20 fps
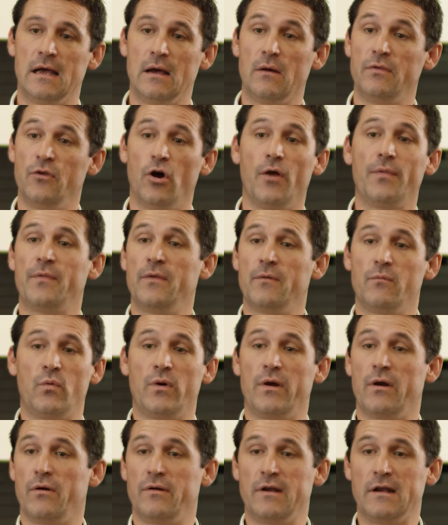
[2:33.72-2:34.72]
Not that
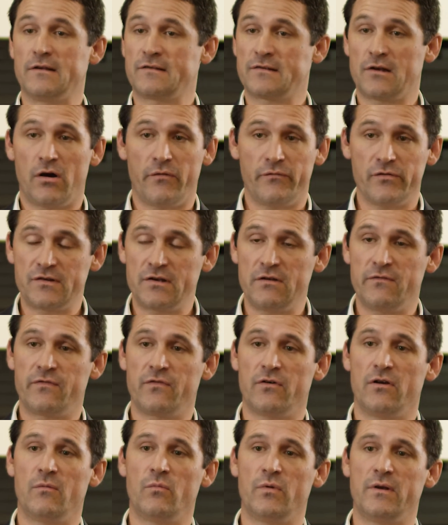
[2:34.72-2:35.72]
we're an insolvency
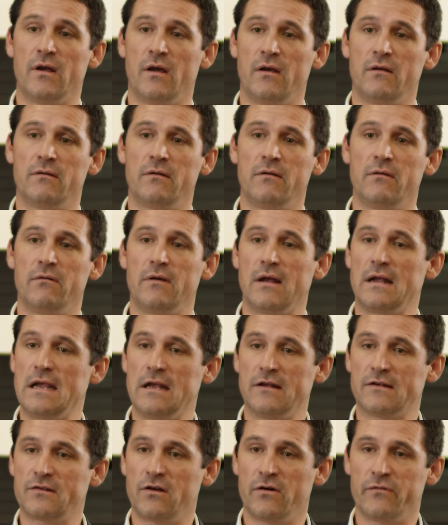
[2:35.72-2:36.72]
firm, we don't do any
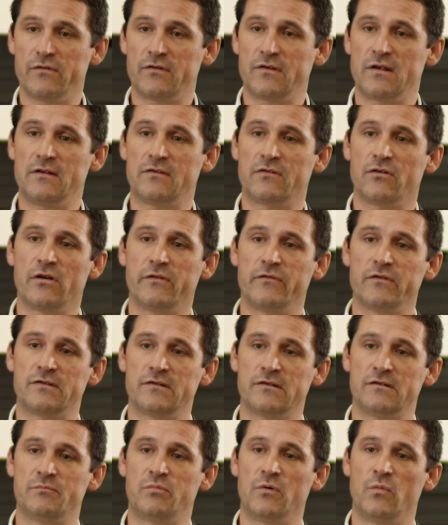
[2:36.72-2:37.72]
insolvency
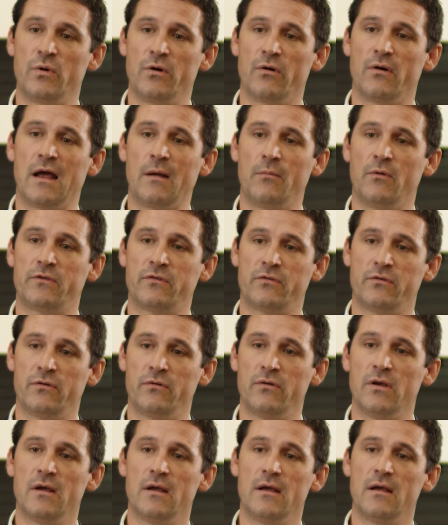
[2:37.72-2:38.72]
services, but we were able
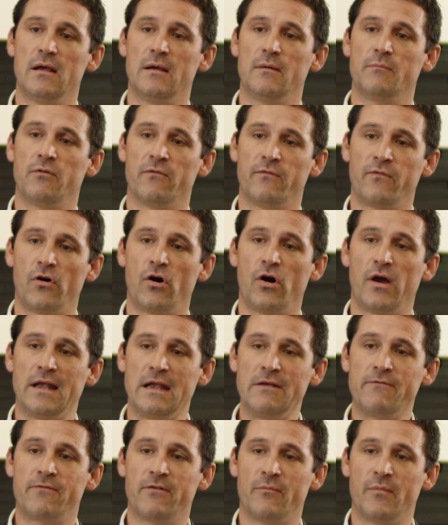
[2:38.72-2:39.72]
to provide
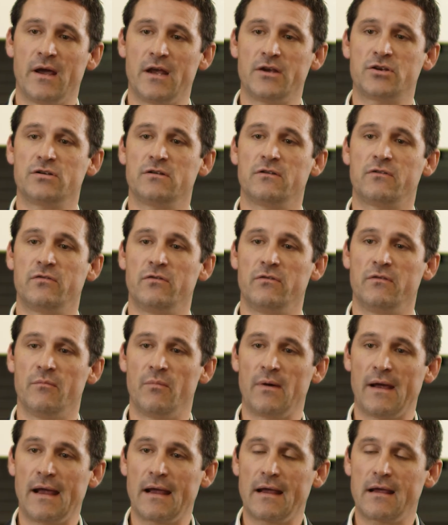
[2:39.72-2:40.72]
information to the
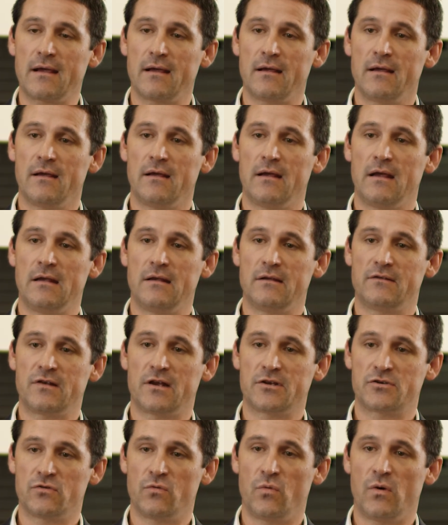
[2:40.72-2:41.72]
bank in
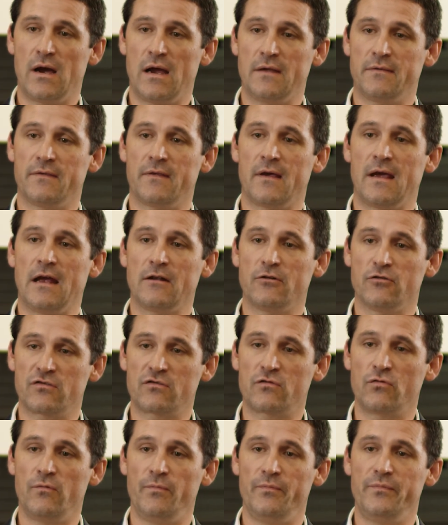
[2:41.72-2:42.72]
such a way that they
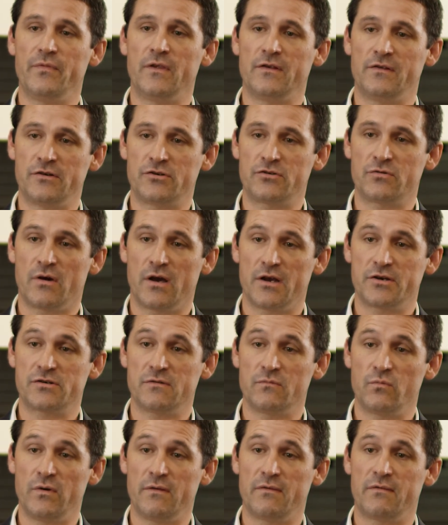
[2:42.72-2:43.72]
understood the
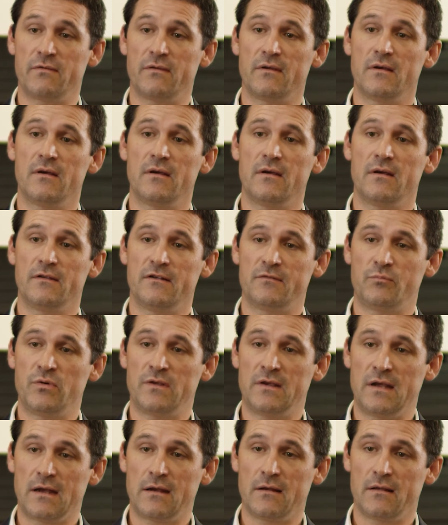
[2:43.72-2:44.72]
situation with this
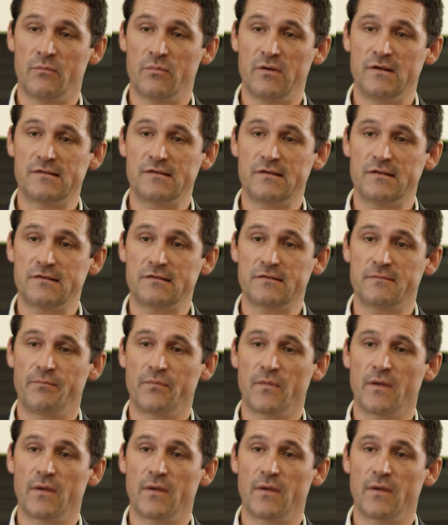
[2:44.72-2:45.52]
particular business.